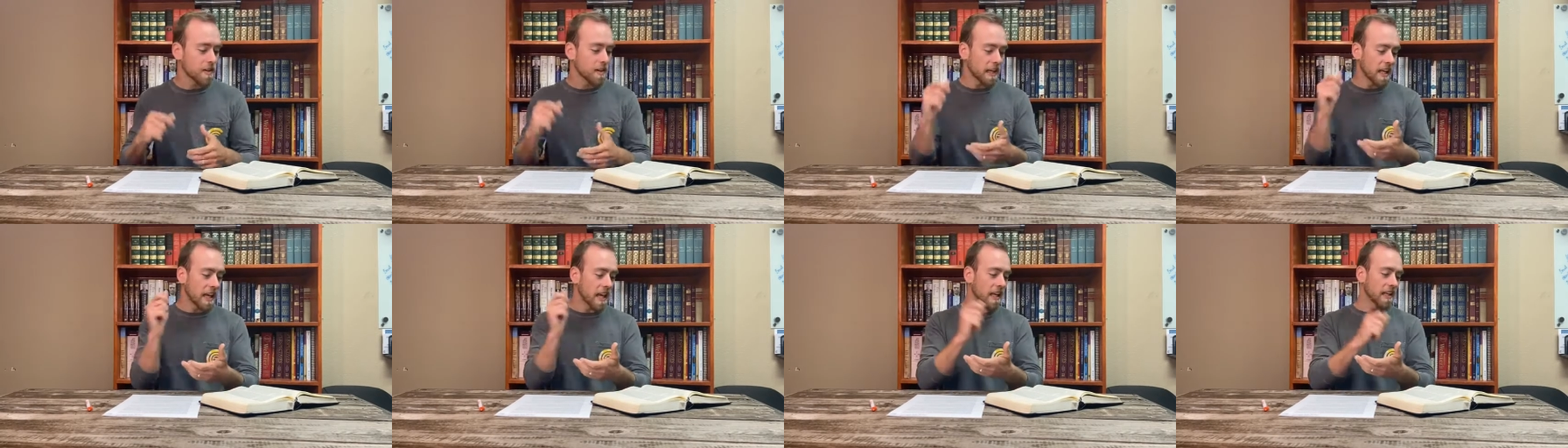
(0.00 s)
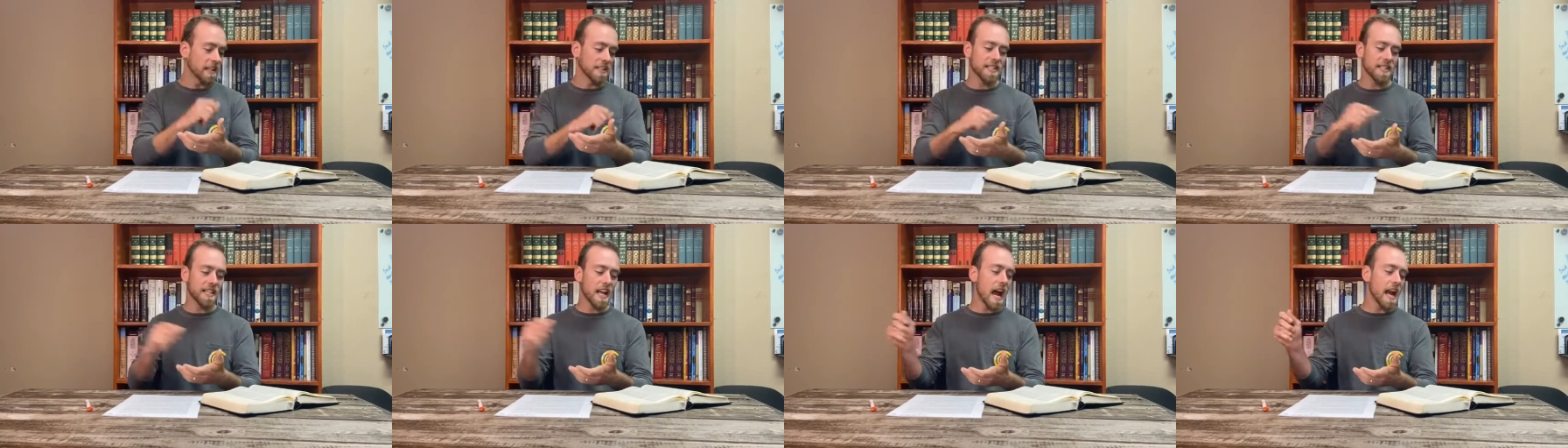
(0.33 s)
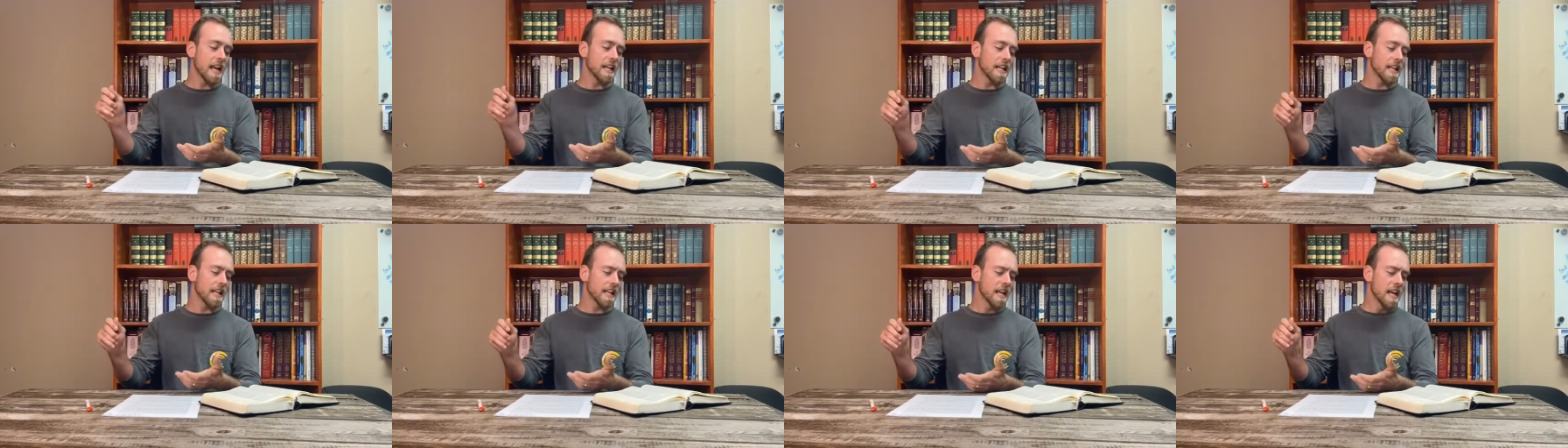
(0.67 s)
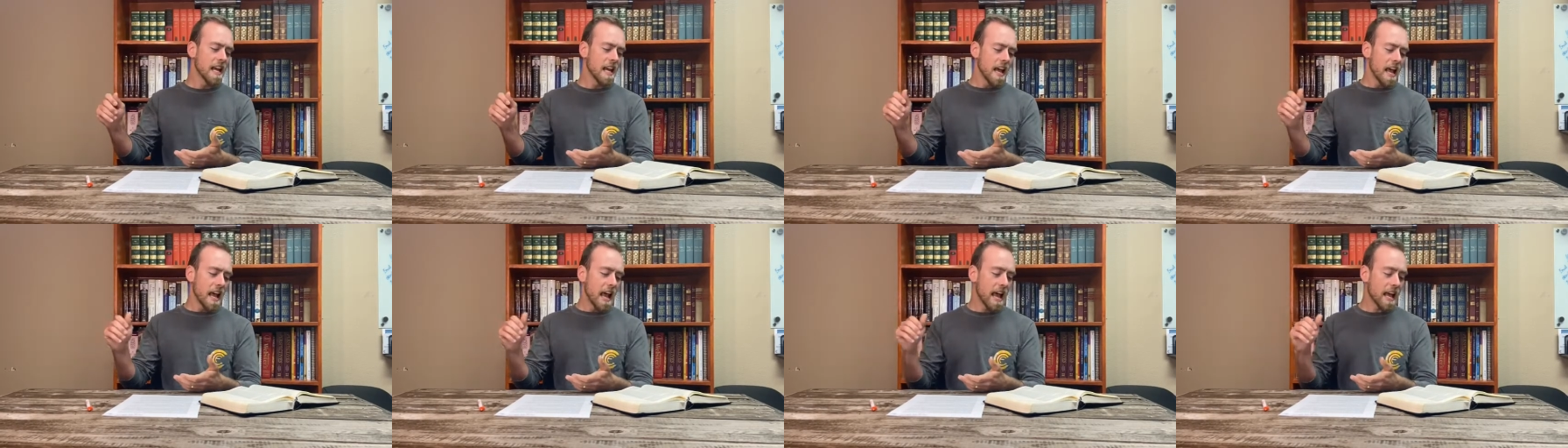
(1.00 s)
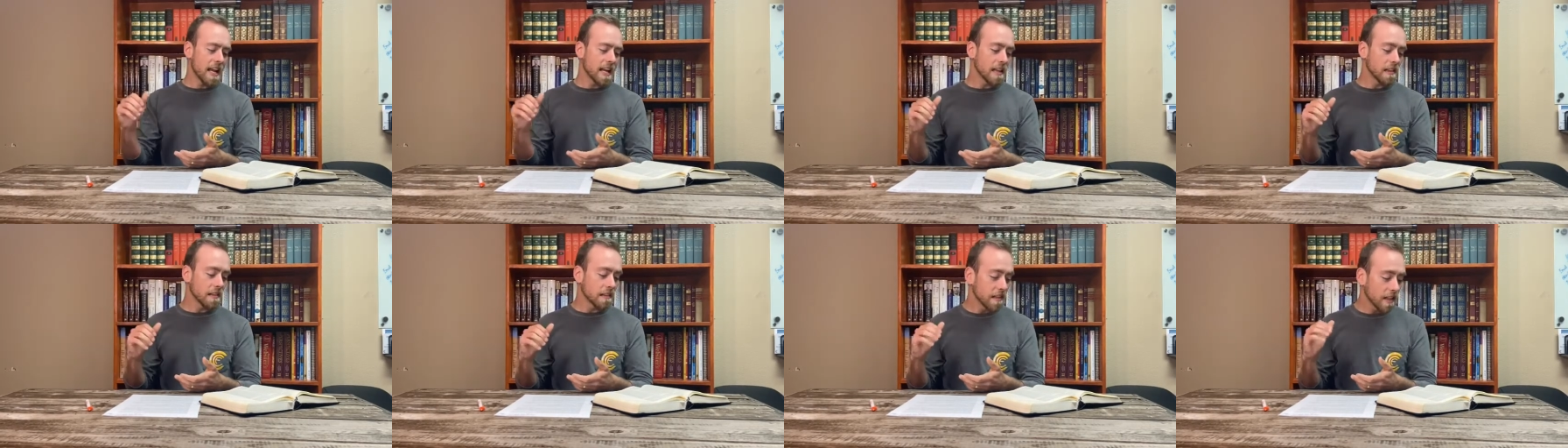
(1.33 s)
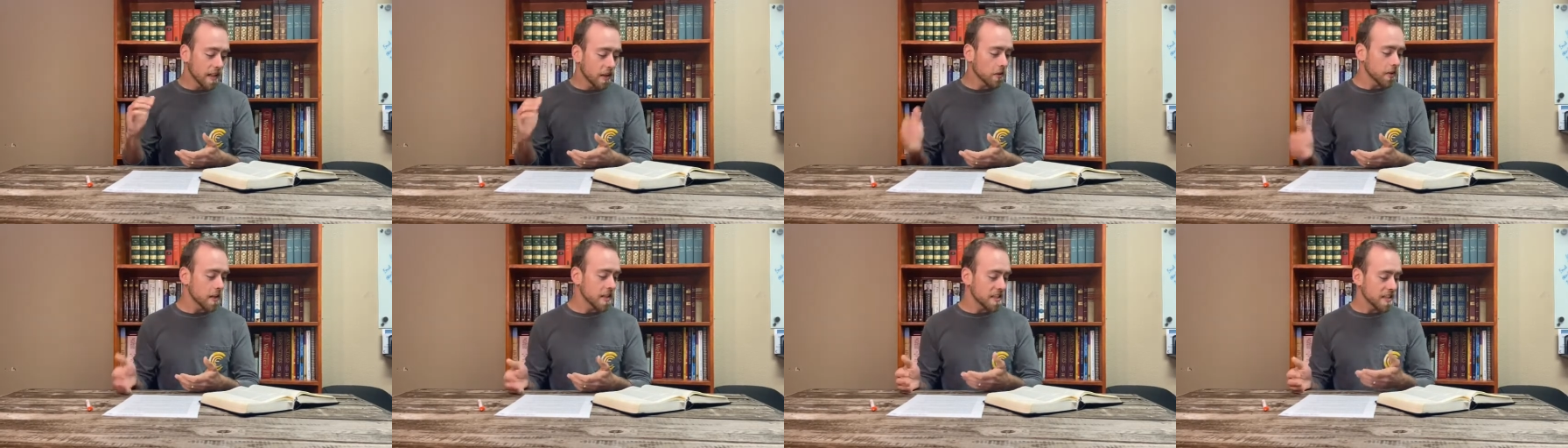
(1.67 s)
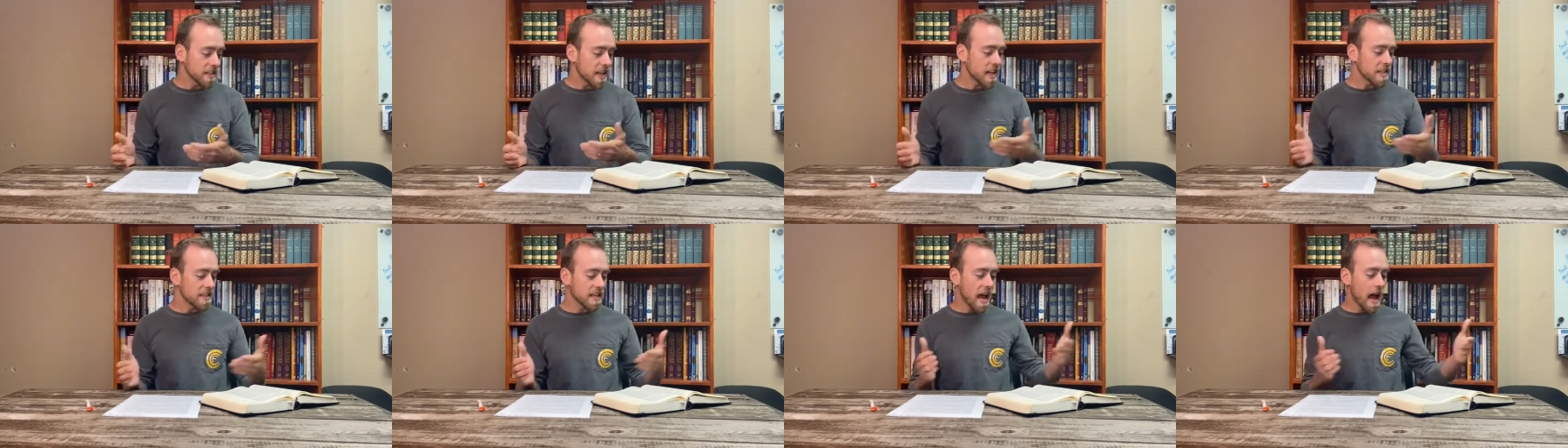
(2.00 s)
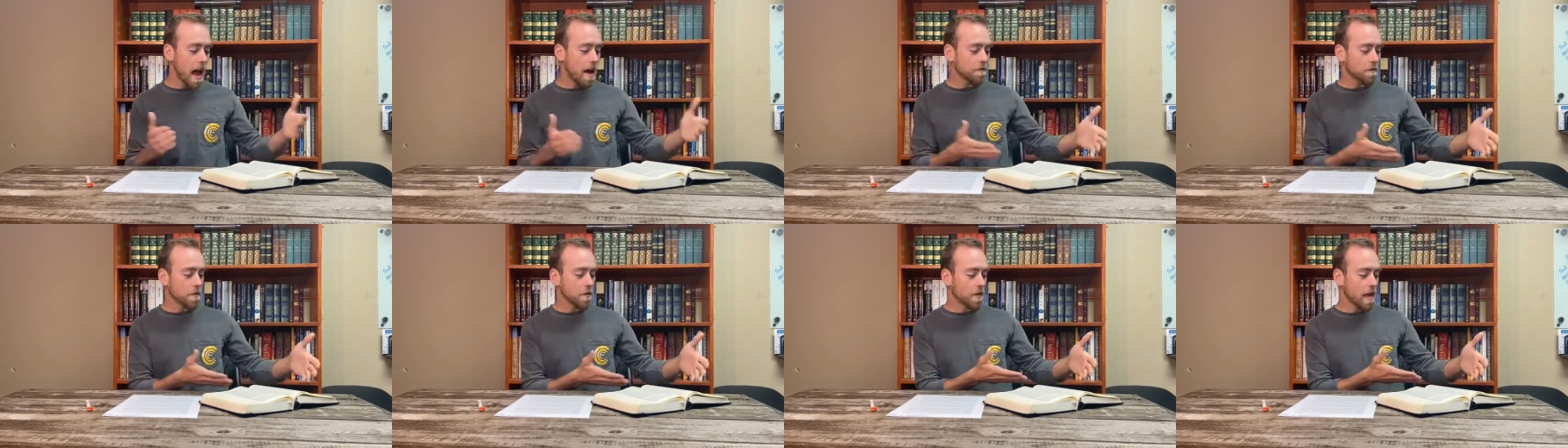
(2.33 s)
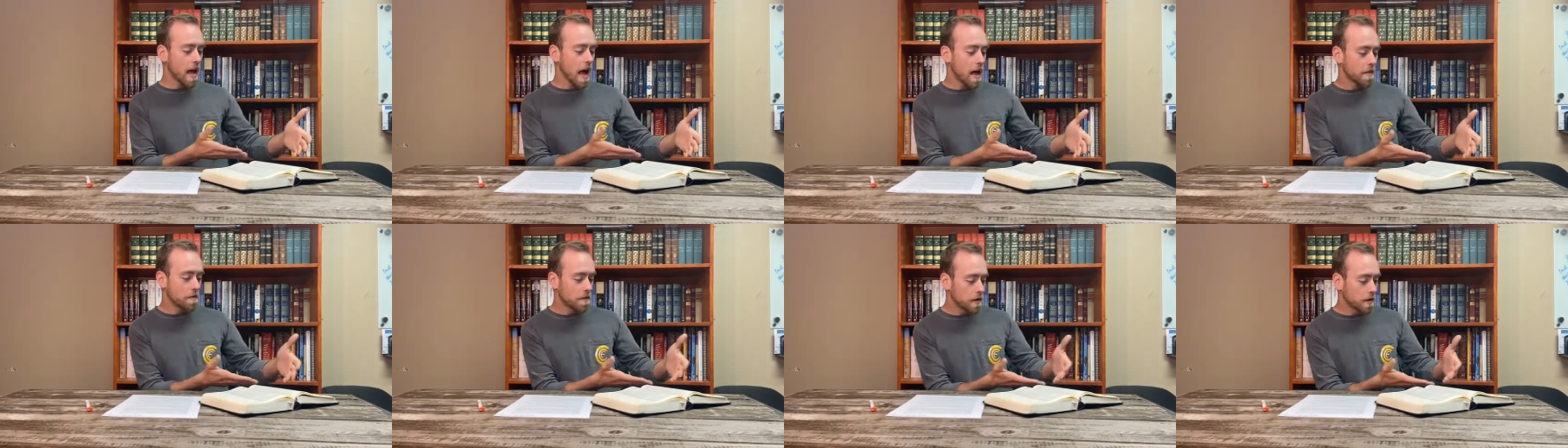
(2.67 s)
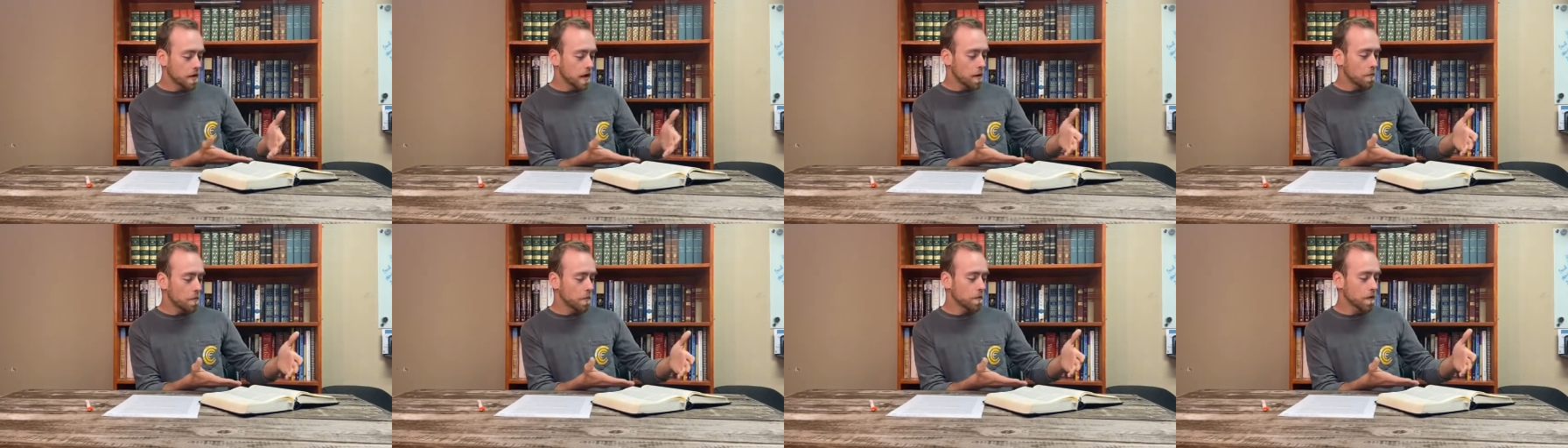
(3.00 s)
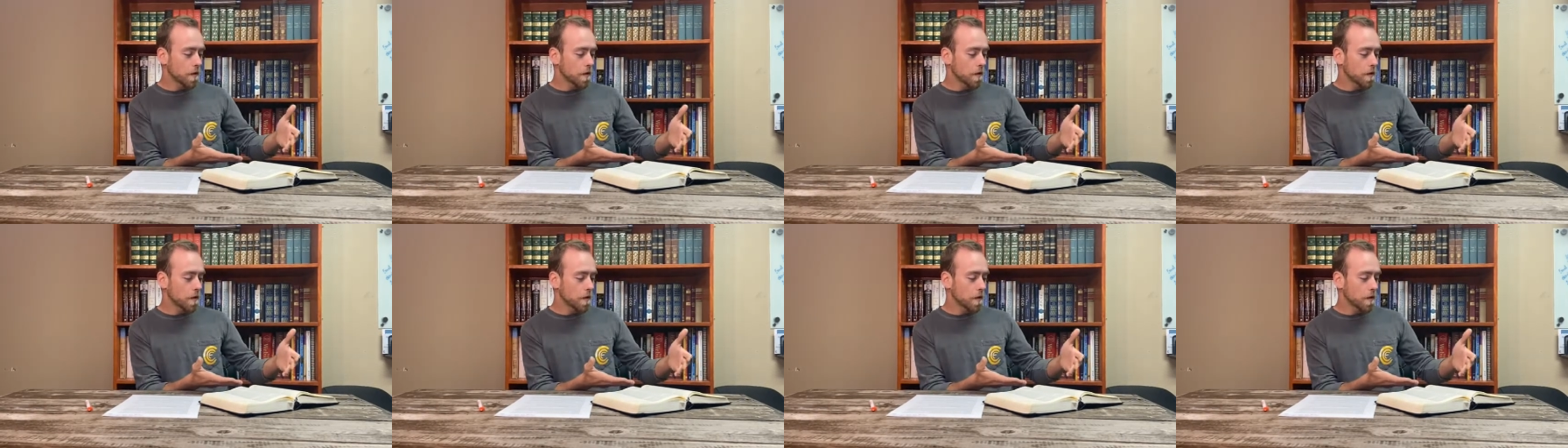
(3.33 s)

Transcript: The king signed it, and it literally says after that, a couple